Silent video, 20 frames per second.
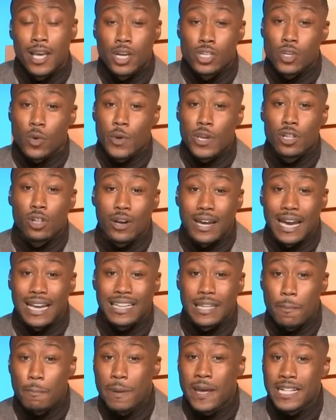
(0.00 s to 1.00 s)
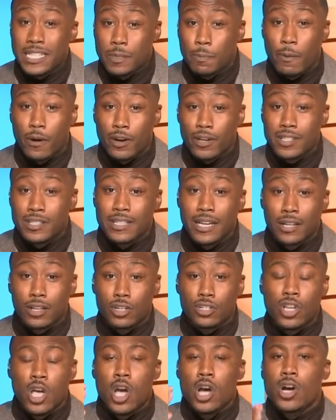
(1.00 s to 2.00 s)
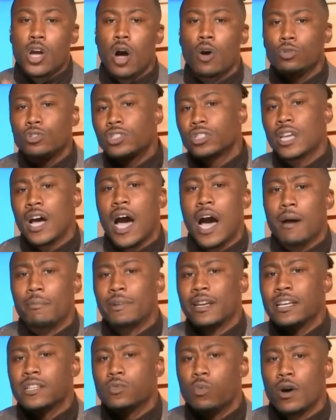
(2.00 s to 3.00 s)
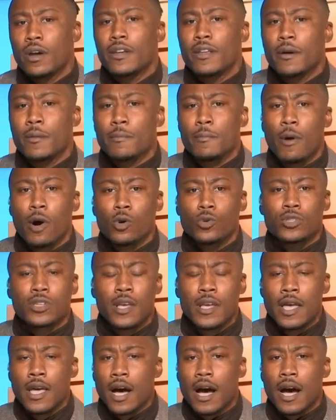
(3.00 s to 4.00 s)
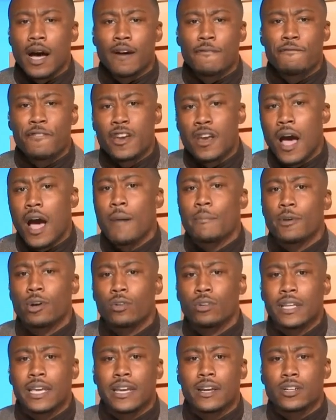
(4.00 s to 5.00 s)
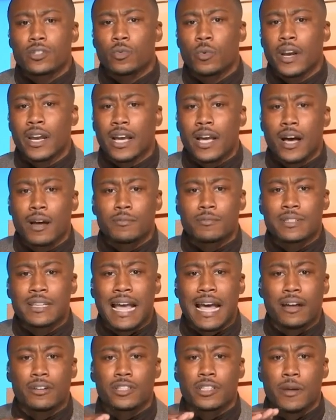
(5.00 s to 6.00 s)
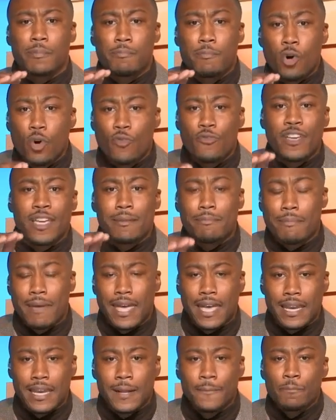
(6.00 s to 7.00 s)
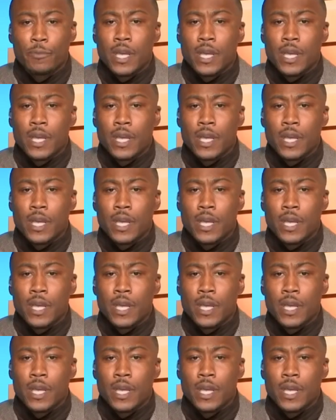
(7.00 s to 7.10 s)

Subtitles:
So when you look at the Pittsburgh Steelers, Coach Tomlin is one of the most phenomenal leaders when it comes down to moving men.